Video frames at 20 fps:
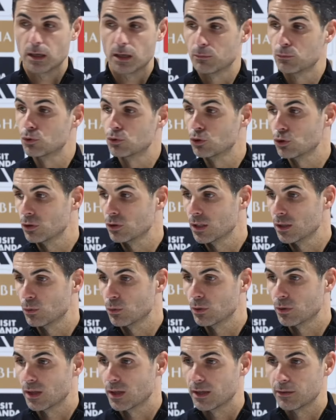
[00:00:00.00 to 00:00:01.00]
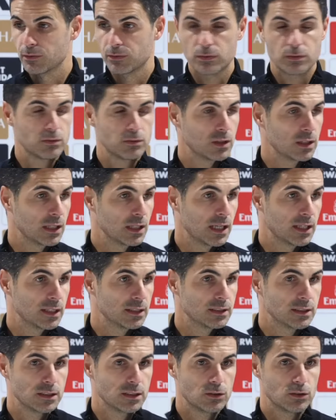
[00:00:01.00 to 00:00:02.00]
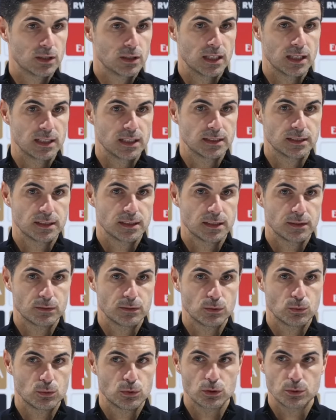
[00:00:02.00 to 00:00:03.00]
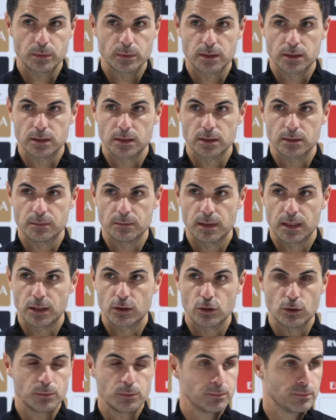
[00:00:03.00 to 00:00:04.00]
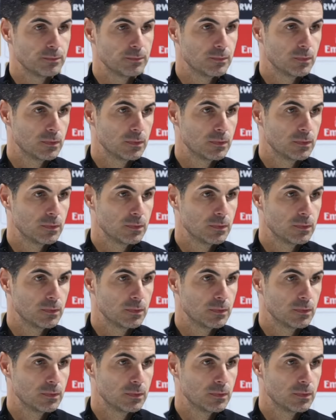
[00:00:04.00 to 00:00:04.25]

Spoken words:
Well, I'm sure that we'll have a clarity or a letter afterwards, but I don't know.